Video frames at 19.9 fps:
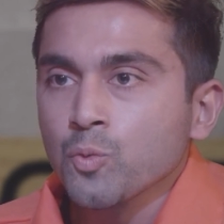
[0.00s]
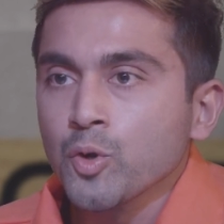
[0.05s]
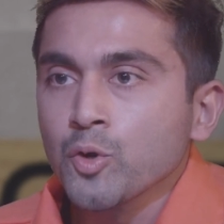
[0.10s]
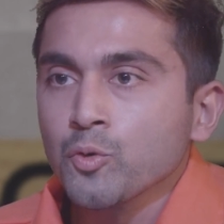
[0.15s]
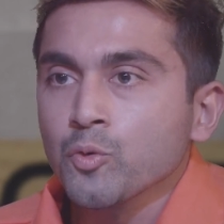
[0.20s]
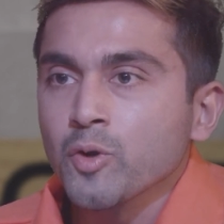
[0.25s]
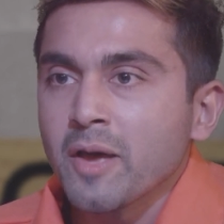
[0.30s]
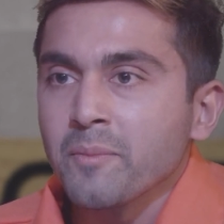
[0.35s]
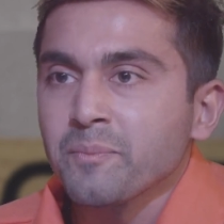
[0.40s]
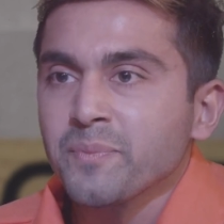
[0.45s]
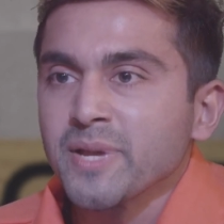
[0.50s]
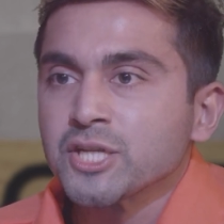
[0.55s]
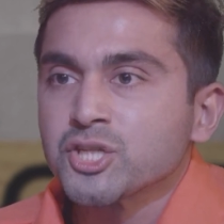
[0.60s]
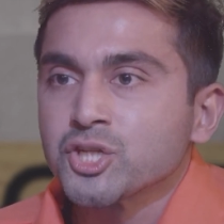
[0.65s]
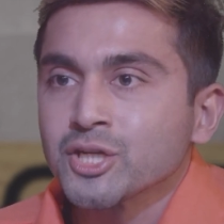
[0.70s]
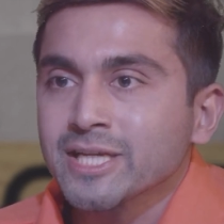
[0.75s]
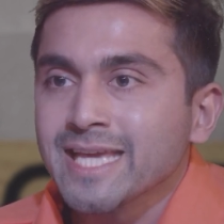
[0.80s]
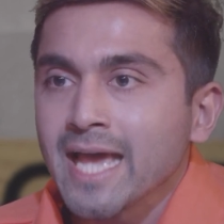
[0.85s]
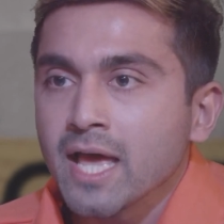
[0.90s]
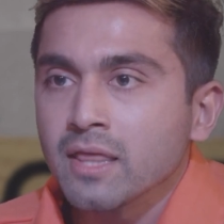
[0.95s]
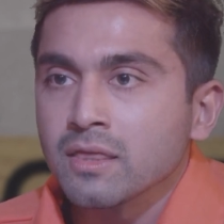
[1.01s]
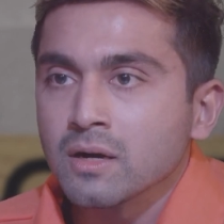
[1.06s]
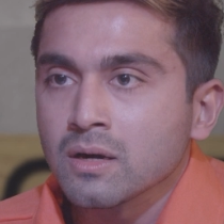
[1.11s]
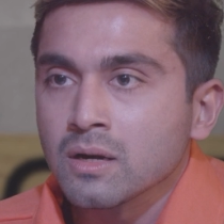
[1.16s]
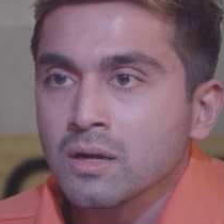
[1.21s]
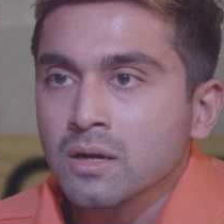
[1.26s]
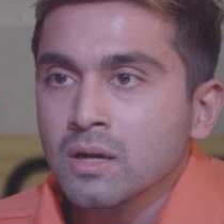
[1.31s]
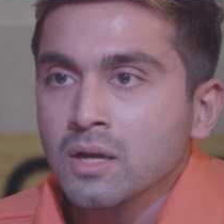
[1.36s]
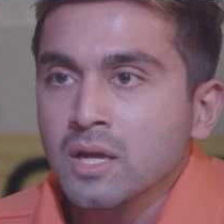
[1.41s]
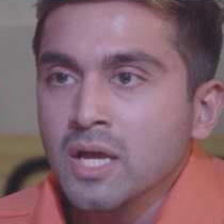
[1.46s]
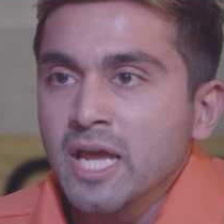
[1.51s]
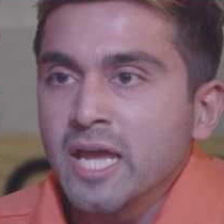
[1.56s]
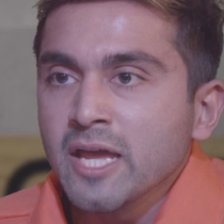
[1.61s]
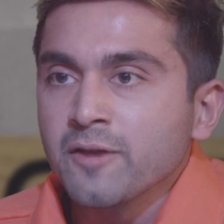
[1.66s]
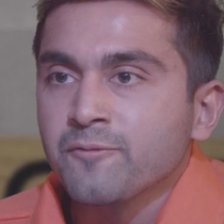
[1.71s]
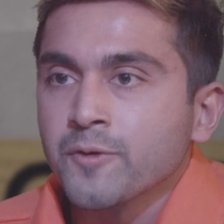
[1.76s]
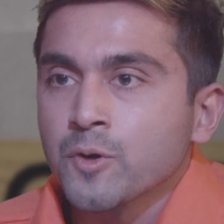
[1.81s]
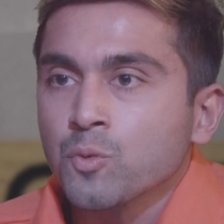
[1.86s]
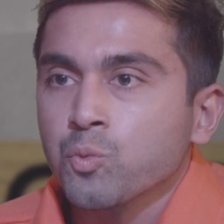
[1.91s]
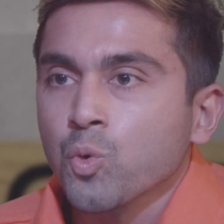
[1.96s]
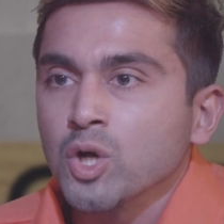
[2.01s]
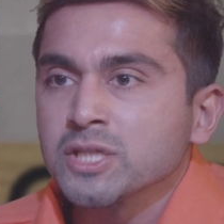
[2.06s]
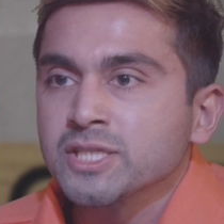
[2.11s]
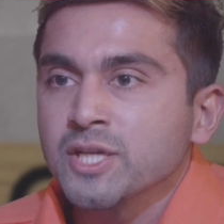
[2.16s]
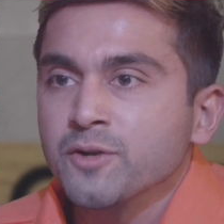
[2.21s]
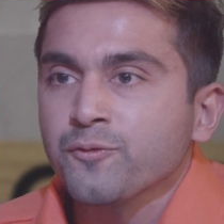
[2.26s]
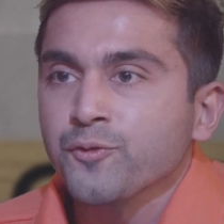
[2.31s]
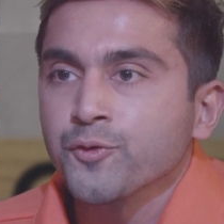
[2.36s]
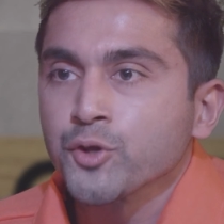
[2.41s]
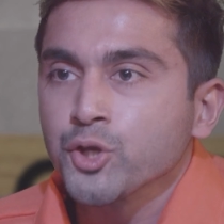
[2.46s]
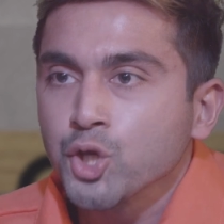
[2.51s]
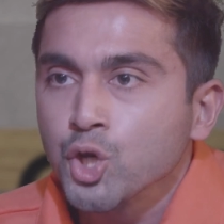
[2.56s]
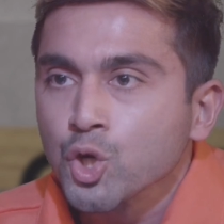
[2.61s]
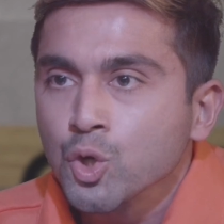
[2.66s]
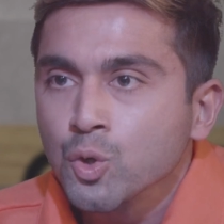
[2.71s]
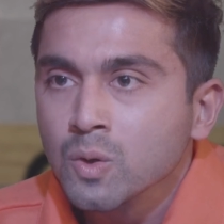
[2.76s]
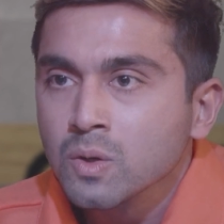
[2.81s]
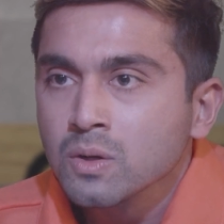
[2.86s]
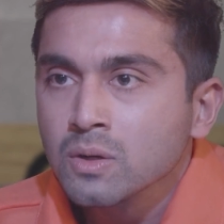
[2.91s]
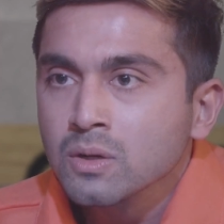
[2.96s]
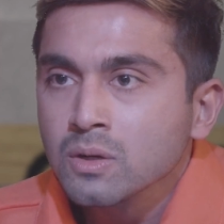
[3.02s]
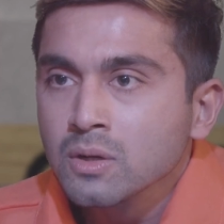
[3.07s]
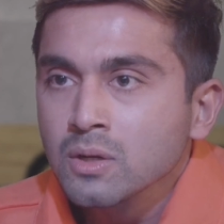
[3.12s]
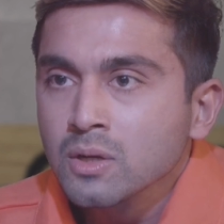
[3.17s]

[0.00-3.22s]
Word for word: We would have been together if it wasn't for you.